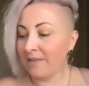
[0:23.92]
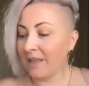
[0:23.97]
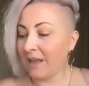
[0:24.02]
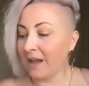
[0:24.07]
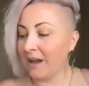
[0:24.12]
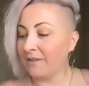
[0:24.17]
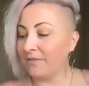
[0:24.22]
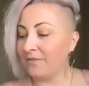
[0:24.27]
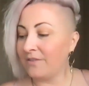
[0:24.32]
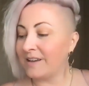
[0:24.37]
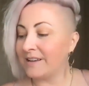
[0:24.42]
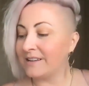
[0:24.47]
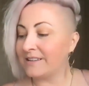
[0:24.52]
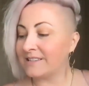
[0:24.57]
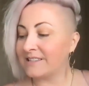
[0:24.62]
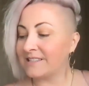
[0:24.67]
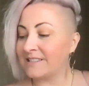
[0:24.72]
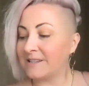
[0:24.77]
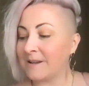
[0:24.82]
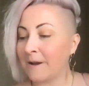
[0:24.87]
of
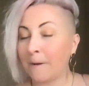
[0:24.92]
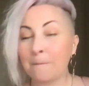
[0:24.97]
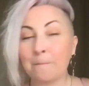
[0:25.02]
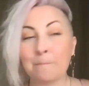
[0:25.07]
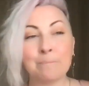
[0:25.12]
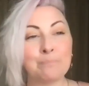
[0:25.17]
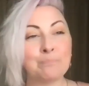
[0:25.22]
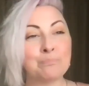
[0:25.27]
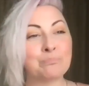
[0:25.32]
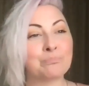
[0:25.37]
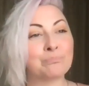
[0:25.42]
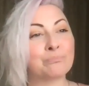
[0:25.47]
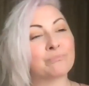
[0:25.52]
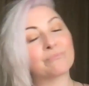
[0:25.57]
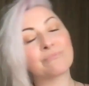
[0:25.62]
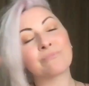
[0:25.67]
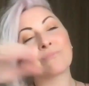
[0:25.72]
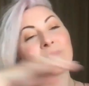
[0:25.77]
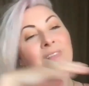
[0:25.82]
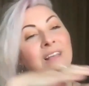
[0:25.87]
this
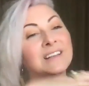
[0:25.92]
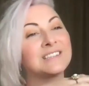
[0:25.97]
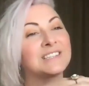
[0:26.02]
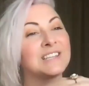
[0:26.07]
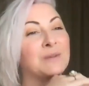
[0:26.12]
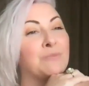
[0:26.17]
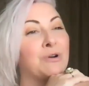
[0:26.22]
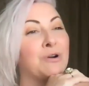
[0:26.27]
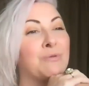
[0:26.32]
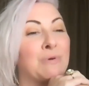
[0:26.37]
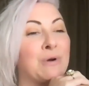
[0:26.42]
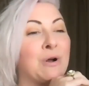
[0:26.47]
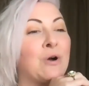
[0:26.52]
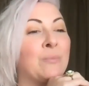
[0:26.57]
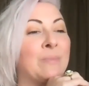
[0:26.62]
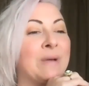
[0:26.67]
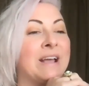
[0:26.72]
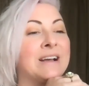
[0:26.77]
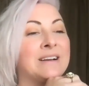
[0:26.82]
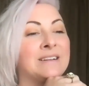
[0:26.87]
Summer
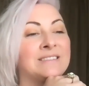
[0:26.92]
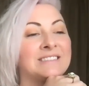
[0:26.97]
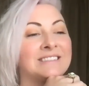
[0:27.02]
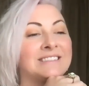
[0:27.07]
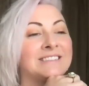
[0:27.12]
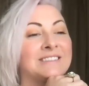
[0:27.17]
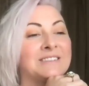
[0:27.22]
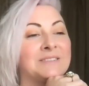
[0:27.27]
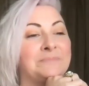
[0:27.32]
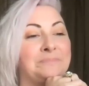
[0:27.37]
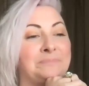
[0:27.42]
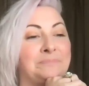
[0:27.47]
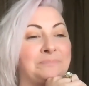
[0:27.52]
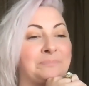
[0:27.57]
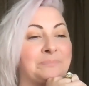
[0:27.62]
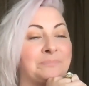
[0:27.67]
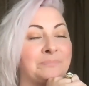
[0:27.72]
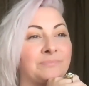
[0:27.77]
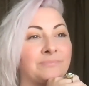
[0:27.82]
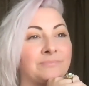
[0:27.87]
Romance
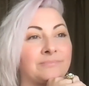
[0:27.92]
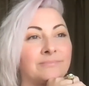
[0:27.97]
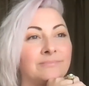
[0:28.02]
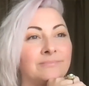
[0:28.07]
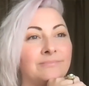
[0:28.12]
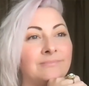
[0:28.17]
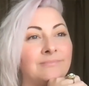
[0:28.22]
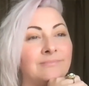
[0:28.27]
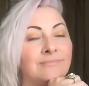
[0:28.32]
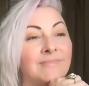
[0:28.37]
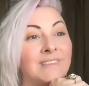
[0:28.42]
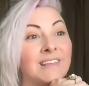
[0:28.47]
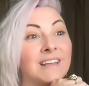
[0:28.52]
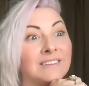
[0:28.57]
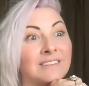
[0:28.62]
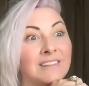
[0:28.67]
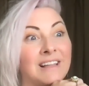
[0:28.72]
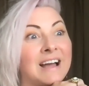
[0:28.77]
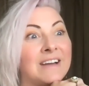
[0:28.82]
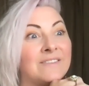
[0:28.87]

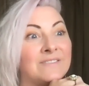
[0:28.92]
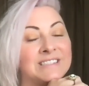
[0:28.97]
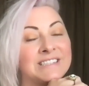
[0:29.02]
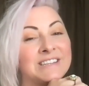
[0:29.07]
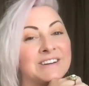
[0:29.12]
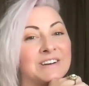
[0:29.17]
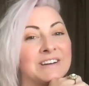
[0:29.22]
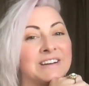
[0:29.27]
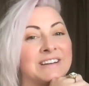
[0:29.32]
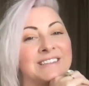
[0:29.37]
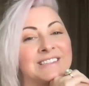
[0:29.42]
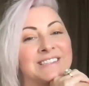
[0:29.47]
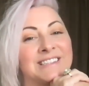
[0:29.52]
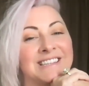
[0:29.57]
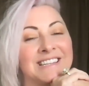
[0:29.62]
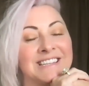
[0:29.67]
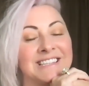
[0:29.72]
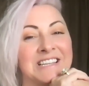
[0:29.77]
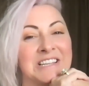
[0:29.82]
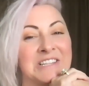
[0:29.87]
live series,
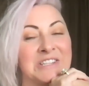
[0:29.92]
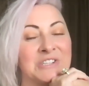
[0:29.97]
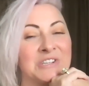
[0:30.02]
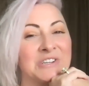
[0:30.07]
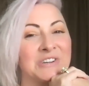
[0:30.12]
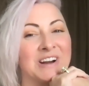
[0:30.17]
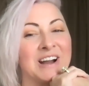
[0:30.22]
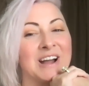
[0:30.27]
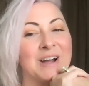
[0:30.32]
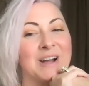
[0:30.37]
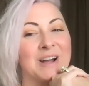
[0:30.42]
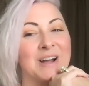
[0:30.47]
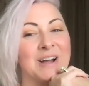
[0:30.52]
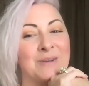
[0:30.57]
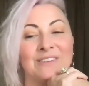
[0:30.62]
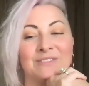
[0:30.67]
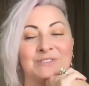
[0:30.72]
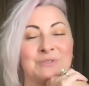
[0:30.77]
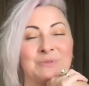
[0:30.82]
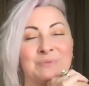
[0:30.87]
these Instagram
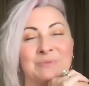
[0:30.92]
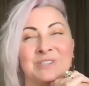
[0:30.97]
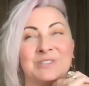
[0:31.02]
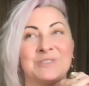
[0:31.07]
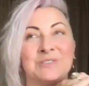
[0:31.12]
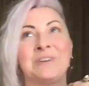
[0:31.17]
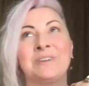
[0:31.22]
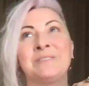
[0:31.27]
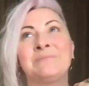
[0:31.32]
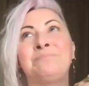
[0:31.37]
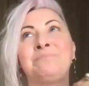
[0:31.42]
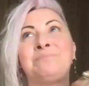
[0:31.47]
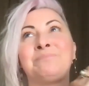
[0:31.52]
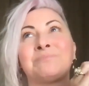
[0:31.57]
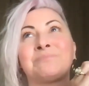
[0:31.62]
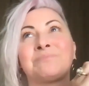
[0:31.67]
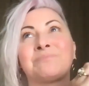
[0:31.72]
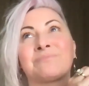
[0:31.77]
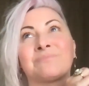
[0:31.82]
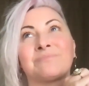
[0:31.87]
lives we've been doing.
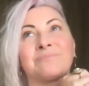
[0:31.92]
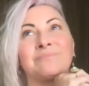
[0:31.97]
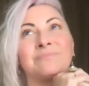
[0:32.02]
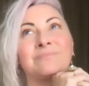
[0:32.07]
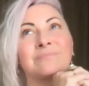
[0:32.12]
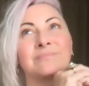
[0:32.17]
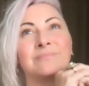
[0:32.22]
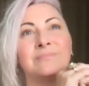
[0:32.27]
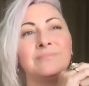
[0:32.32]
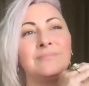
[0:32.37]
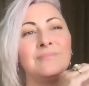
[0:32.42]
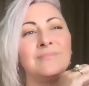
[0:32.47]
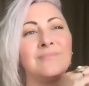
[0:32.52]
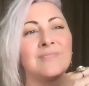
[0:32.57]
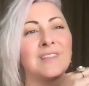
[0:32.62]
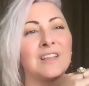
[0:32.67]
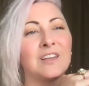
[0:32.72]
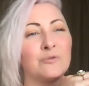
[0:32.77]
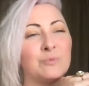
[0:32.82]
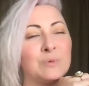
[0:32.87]

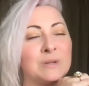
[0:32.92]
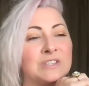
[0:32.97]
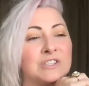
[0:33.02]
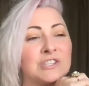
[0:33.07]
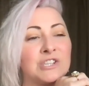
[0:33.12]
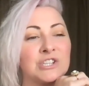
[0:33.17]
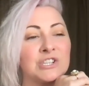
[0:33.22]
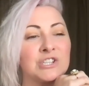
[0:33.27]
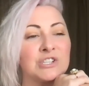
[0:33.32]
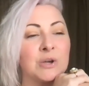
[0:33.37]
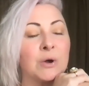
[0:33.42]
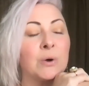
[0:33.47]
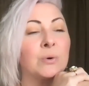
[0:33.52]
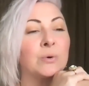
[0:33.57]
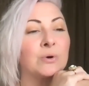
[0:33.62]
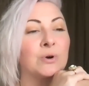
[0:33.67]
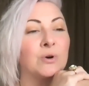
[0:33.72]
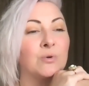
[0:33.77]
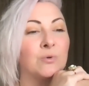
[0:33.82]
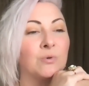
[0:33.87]
They've been just
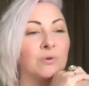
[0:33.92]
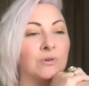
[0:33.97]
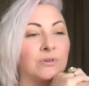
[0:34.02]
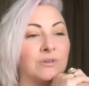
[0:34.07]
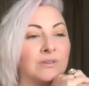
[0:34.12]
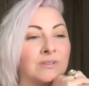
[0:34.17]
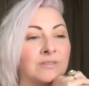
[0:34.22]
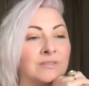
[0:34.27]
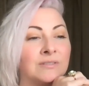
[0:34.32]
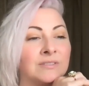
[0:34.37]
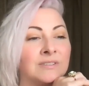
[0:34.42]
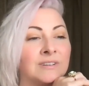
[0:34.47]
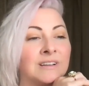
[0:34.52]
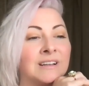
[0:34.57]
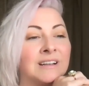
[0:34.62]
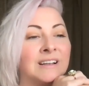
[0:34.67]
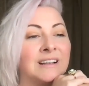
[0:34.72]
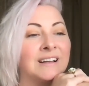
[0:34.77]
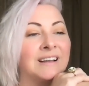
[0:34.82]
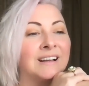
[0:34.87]
so cool.
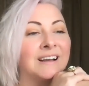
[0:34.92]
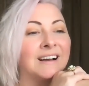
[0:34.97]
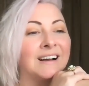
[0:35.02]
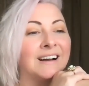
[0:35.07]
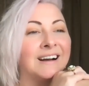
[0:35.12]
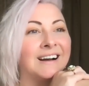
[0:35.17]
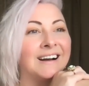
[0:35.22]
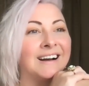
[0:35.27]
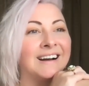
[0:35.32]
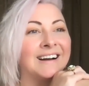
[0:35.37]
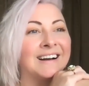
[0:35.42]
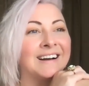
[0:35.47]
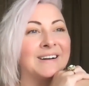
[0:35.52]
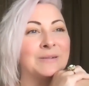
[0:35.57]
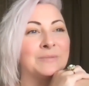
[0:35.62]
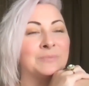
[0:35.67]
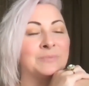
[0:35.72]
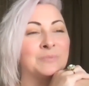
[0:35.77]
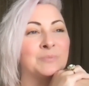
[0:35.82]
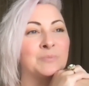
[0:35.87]
I